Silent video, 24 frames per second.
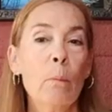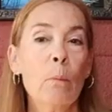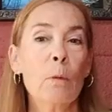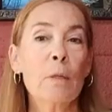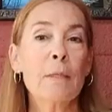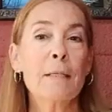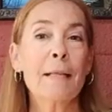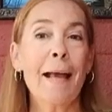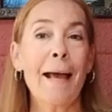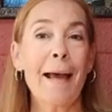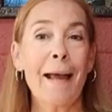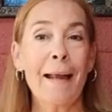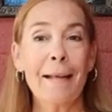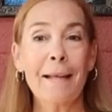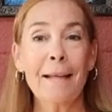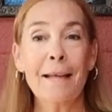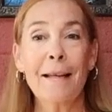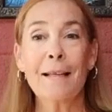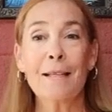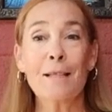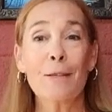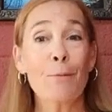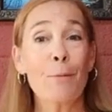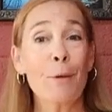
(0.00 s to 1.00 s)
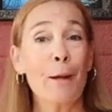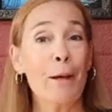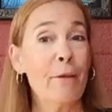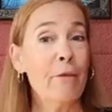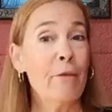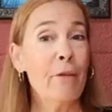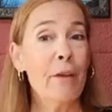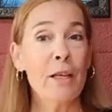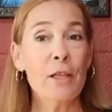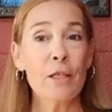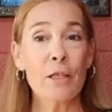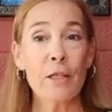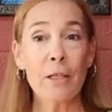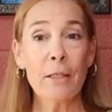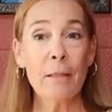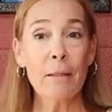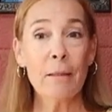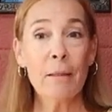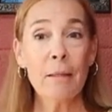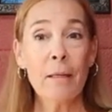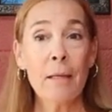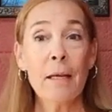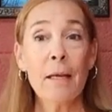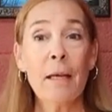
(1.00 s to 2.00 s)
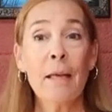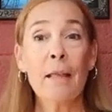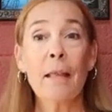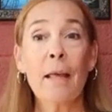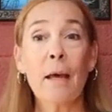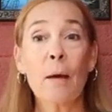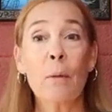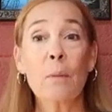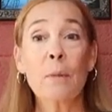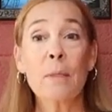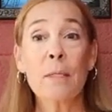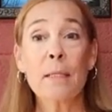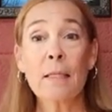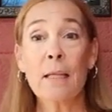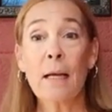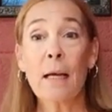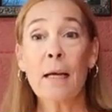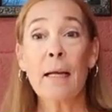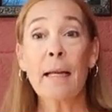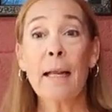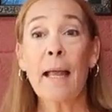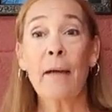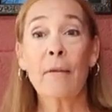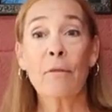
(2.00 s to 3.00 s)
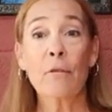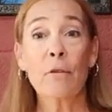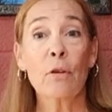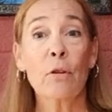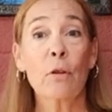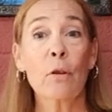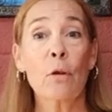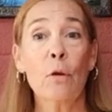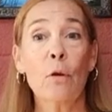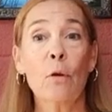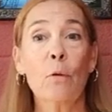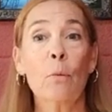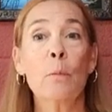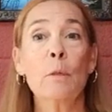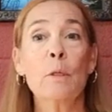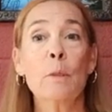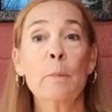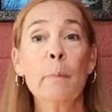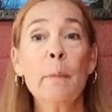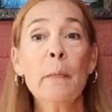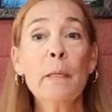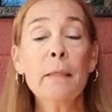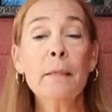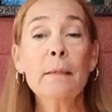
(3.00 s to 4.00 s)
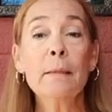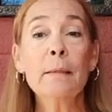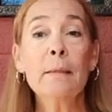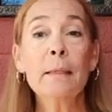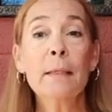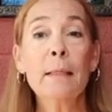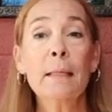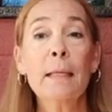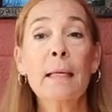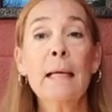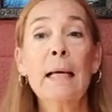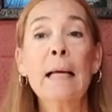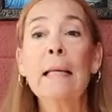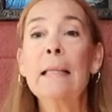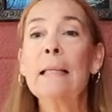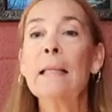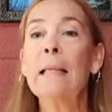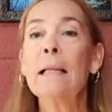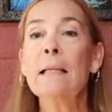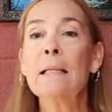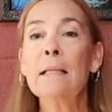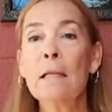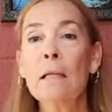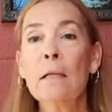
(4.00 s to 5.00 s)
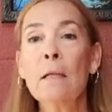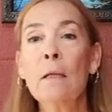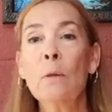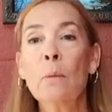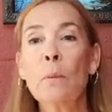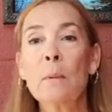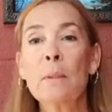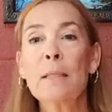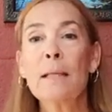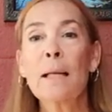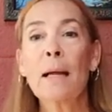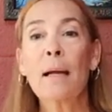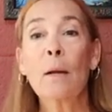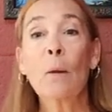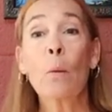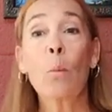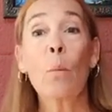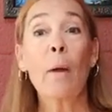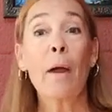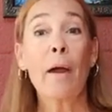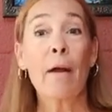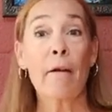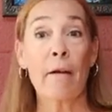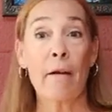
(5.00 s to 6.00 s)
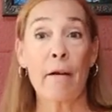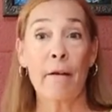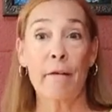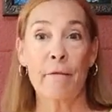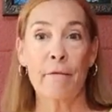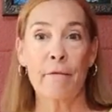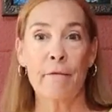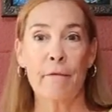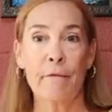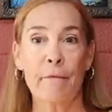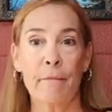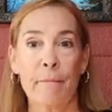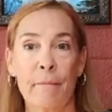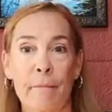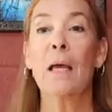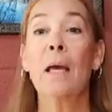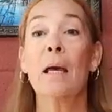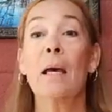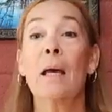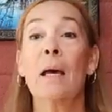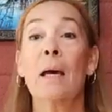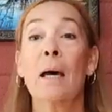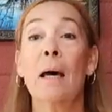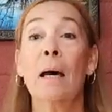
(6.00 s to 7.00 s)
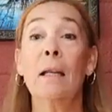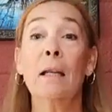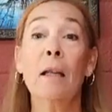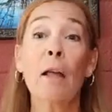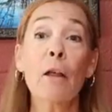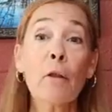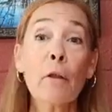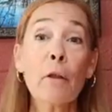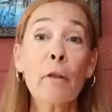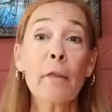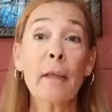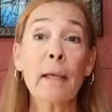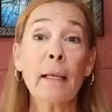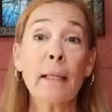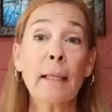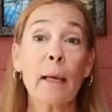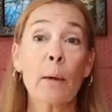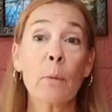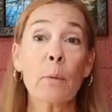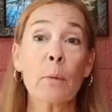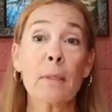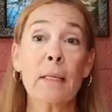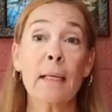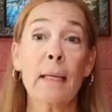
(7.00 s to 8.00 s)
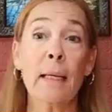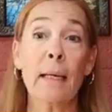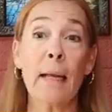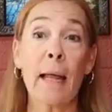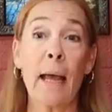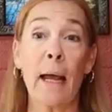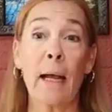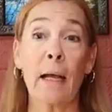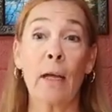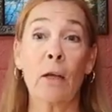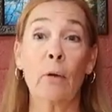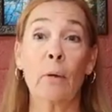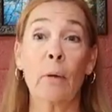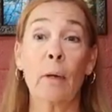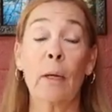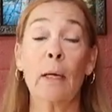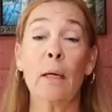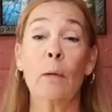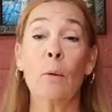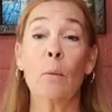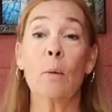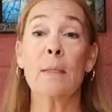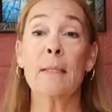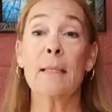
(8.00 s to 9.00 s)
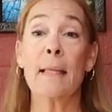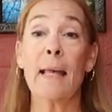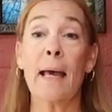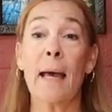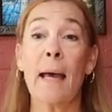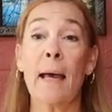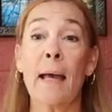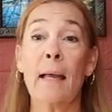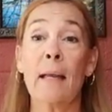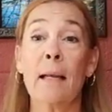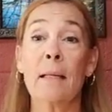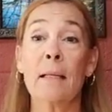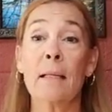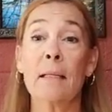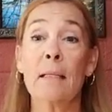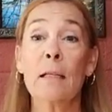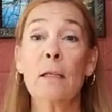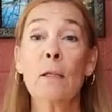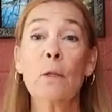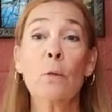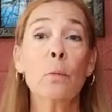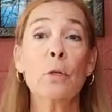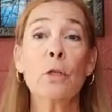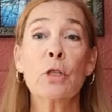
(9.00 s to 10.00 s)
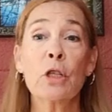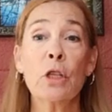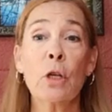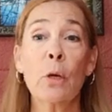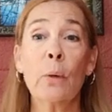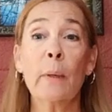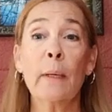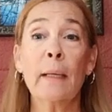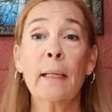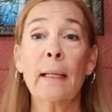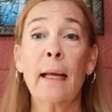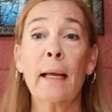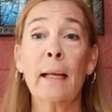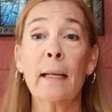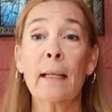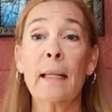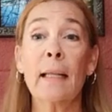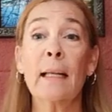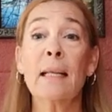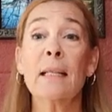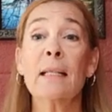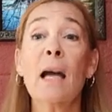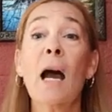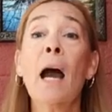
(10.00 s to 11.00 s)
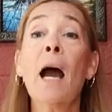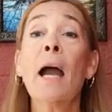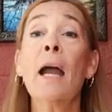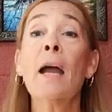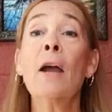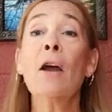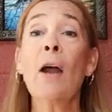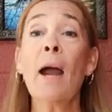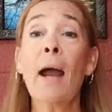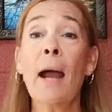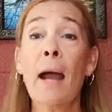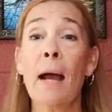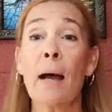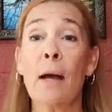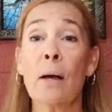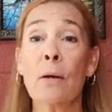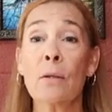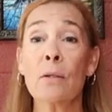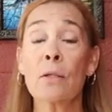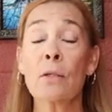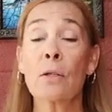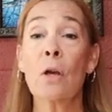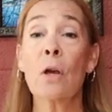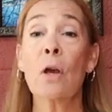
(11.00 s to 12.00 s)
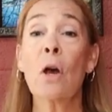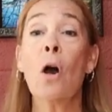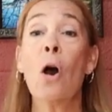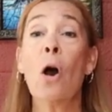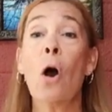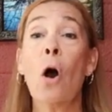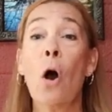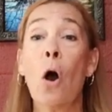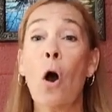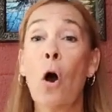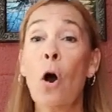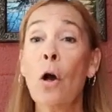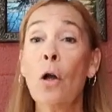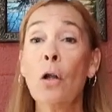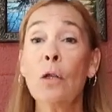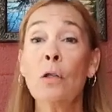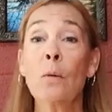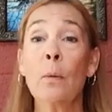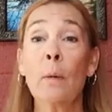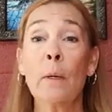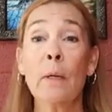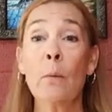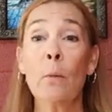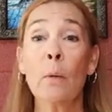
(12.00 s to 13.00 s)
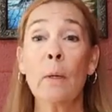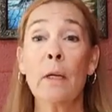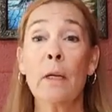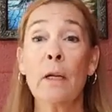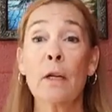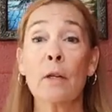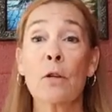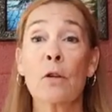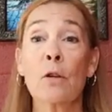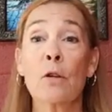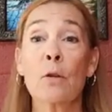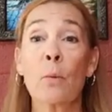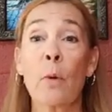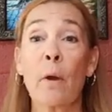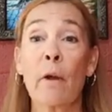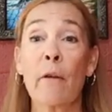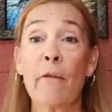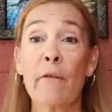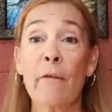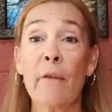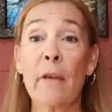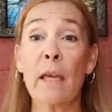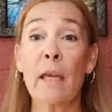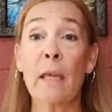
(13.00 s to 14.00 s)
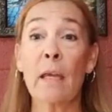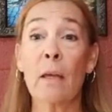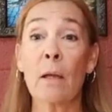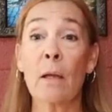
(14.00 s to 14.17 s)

was added as a renovation that was done after the home was built that Zillow was not aware of. Another thing that was inaccurate was that Zillow was showing that the entire house, all 2,100 square feet,